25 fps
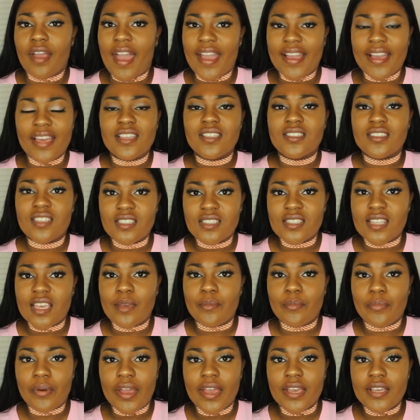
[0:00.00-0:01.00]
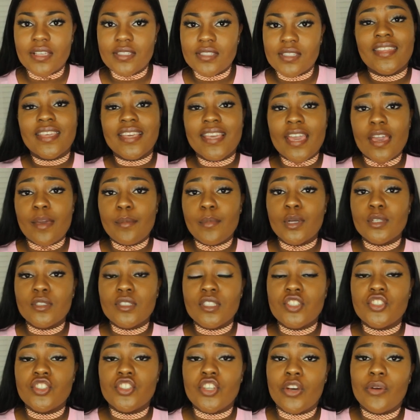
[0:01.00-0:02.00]
I guess the same price. The camo
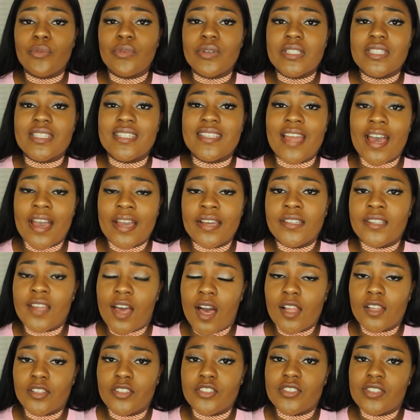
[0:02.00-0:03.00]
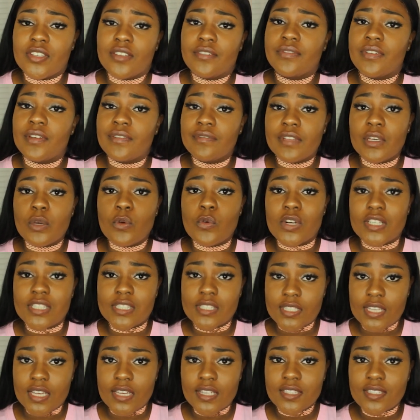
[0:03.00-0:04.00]
t-shirt was
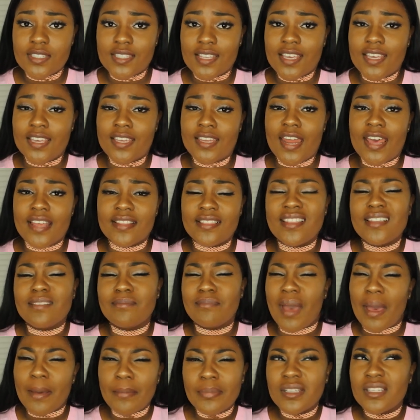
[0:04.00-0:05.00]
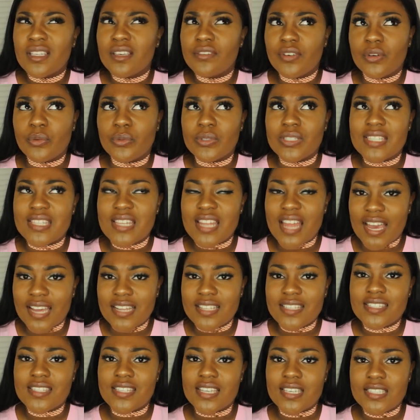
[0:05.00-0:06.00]
$9.51 and I think I believe it was
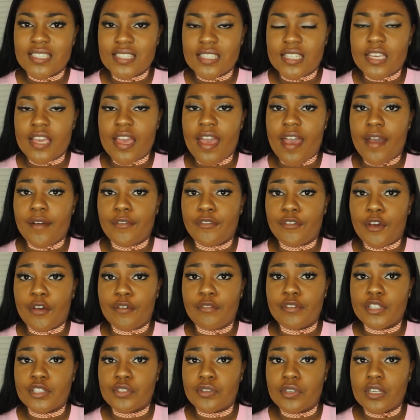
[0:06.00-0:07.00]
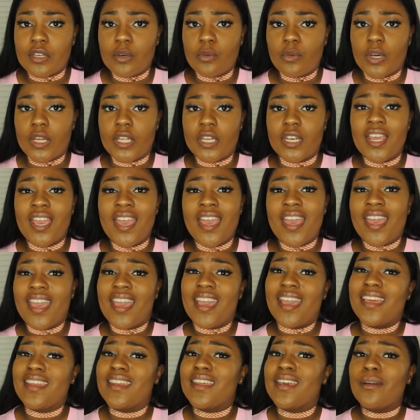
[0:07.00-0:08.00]
$9.60 at Forever 21
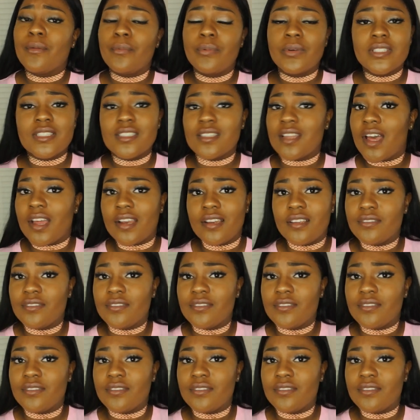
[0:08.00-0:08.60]
and it was not